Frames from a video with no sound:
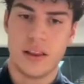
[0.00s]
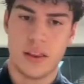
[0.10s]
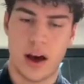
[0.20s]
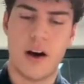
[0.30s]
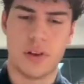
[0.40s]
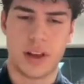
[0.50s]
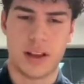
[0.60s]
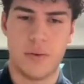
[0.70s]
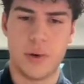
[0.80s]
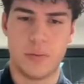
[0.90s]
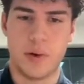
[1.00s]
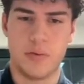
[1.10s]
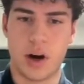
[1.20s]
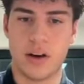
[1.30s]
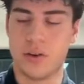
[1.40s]
The other thing that we'd
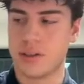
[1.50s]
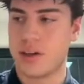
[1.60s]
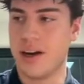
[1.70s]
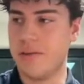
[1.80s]
run alongside